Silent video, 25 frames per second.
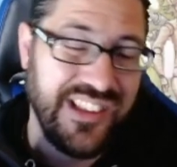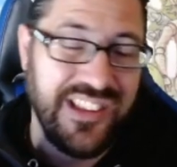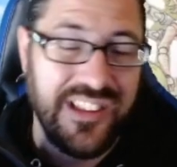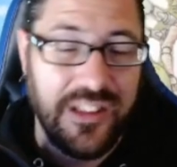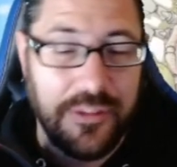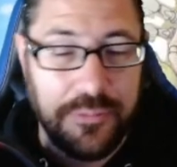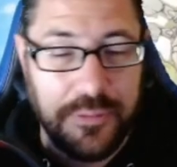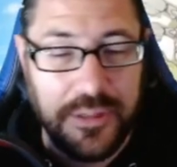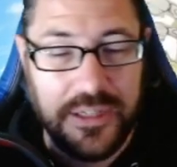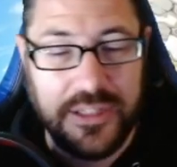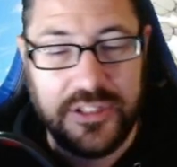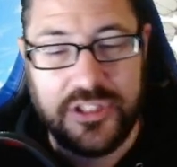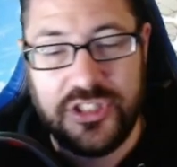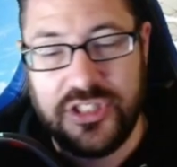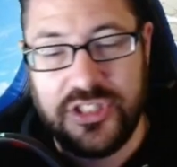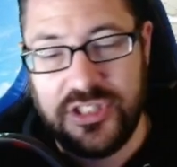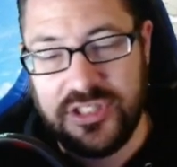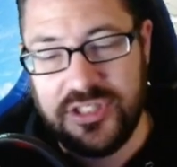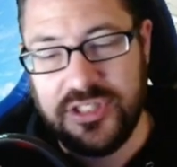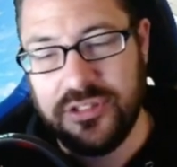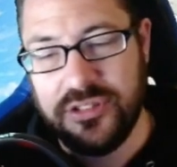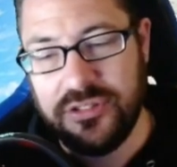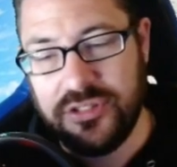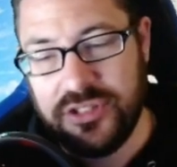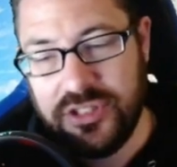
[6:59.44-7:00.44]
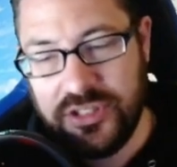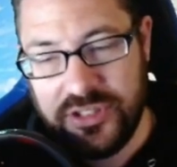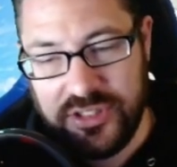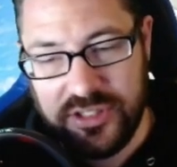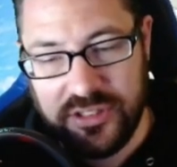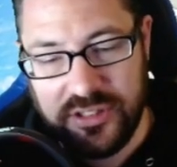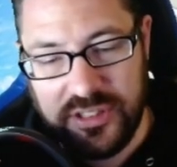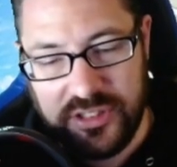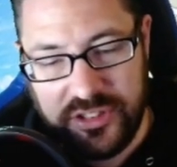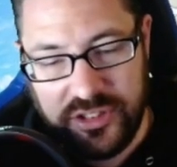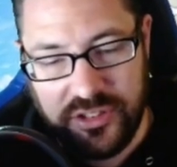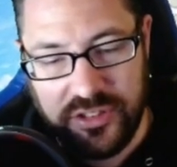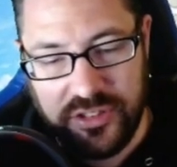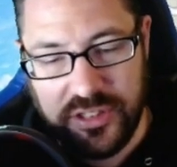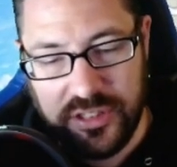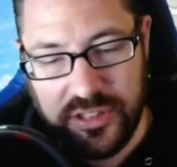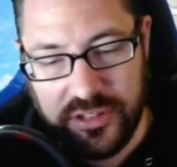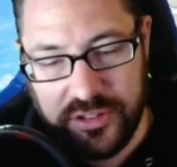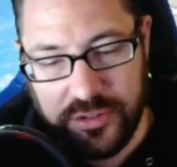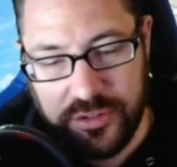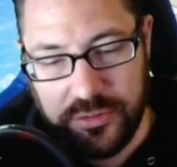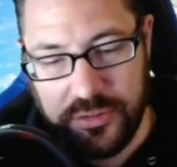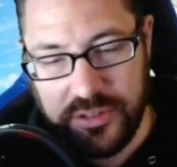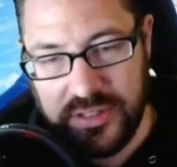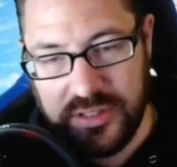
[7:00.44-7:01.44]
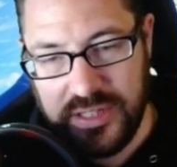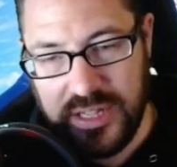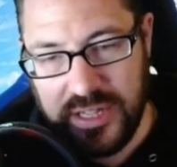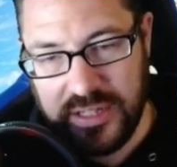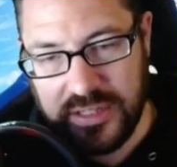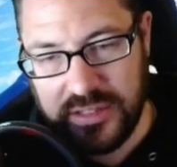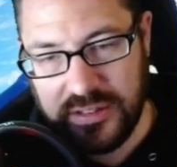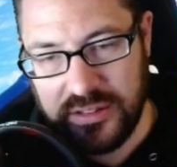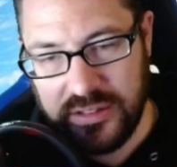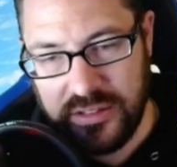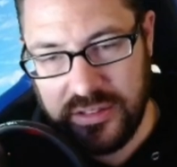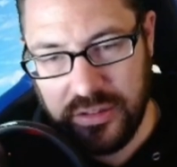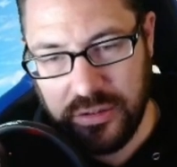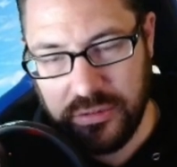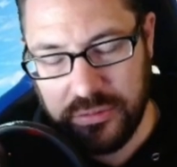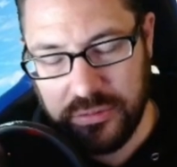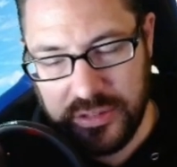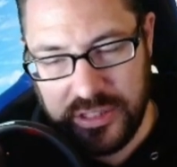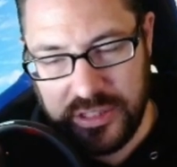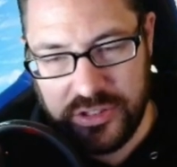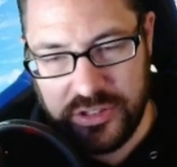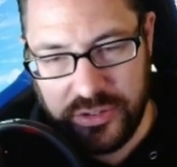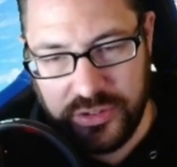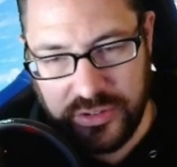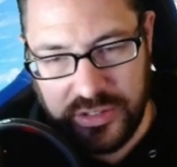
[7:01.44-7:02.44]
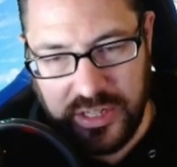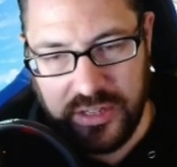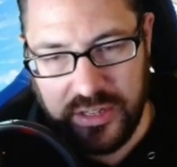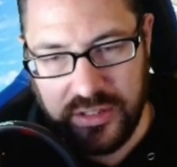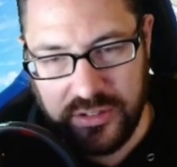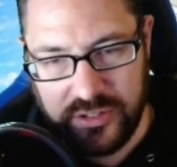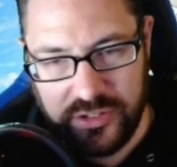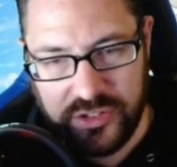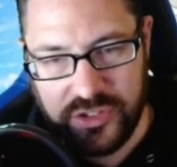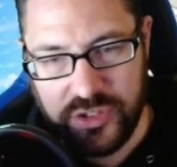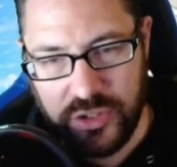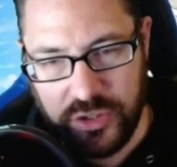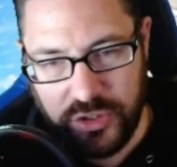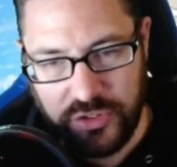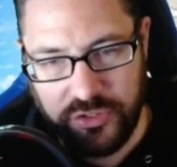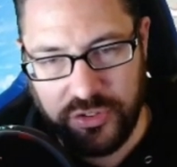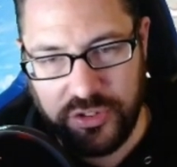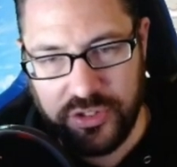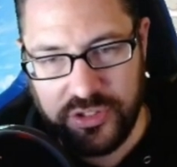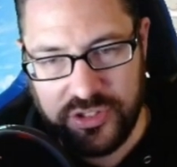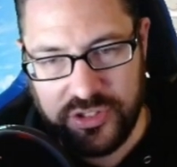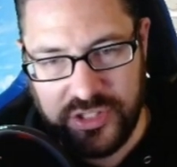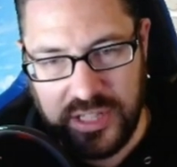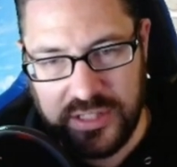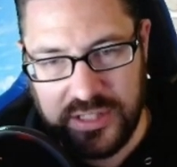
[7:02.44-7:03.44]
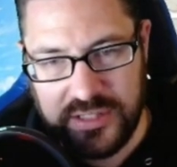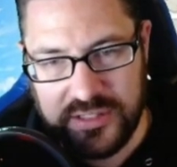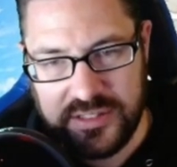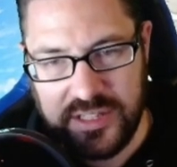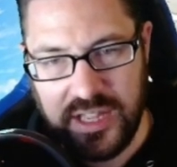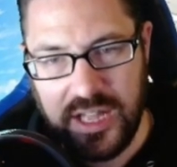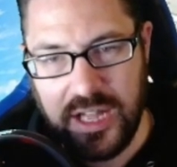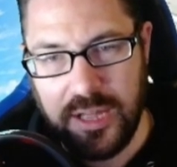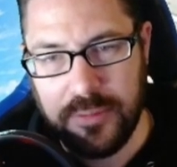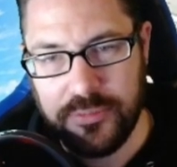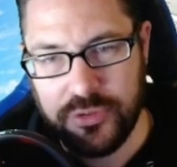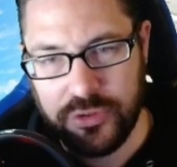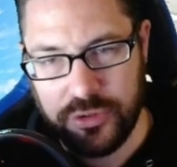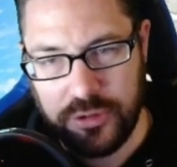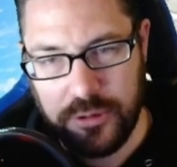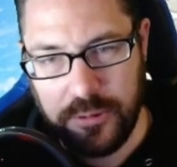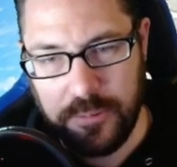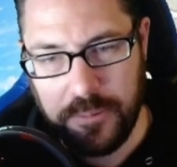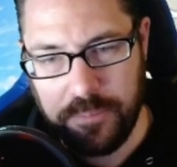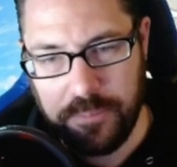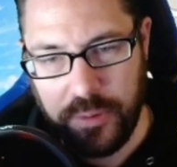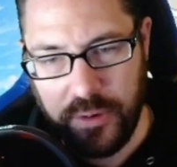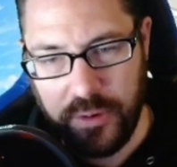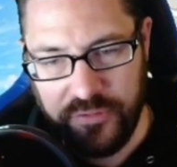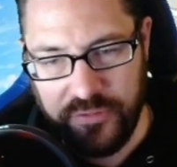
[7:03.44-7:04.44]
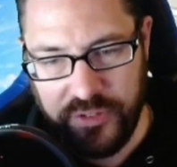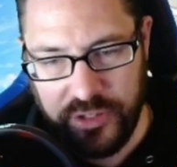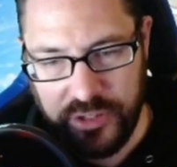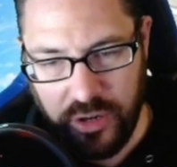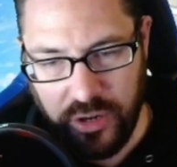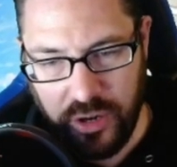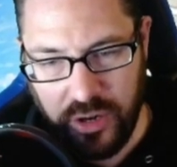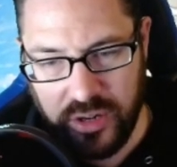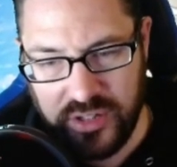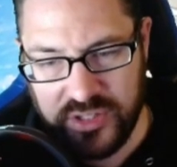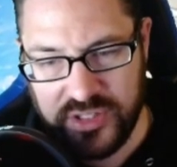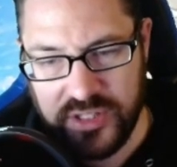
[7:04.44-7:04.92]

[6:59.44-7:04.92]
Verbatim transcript: But she still, she still lets you get through the deck and you know lets you kind of search for your silent toms or your perfect guards,